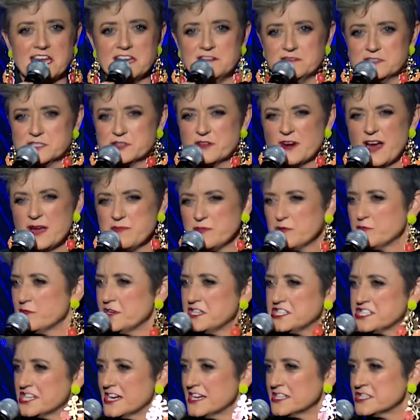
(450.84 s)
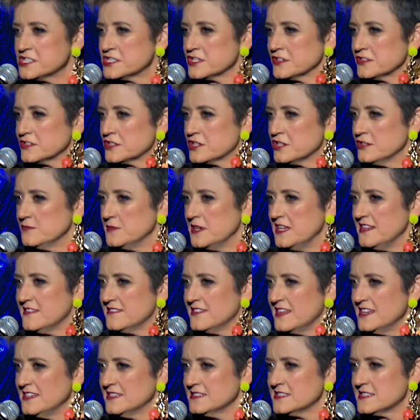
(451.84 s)
it was great, but we're judged on too many
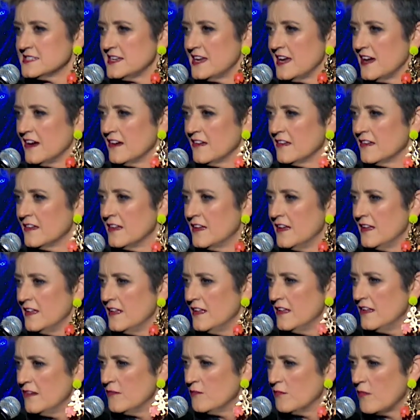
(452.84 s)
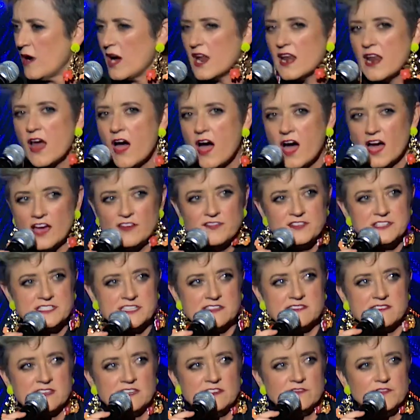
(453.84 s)
things now. My life is a
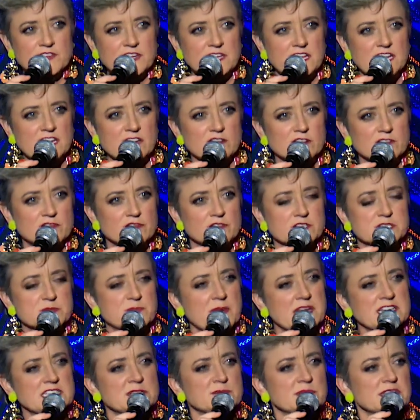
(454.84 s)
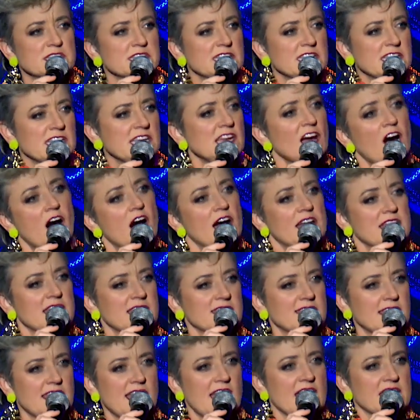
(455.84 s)
thin veneer of respectability
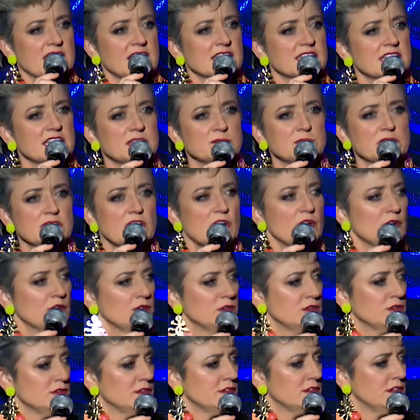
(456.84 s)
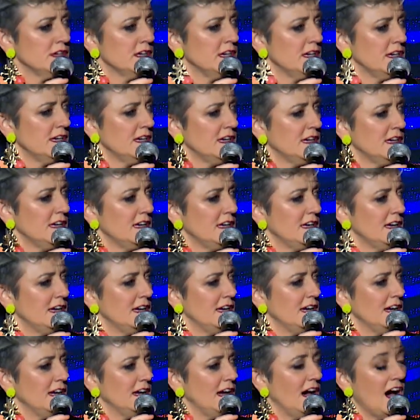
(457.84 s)
hiding the anarchy below.
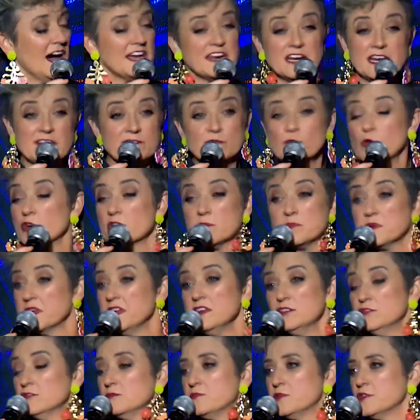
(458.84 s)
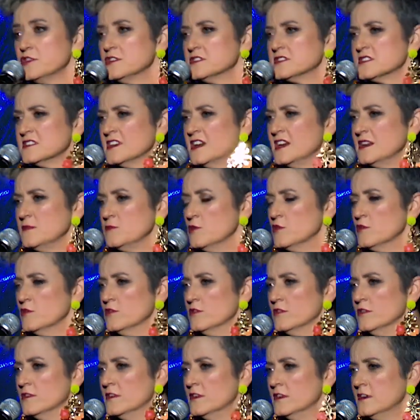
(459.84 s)
I don't even want to be a good person anymore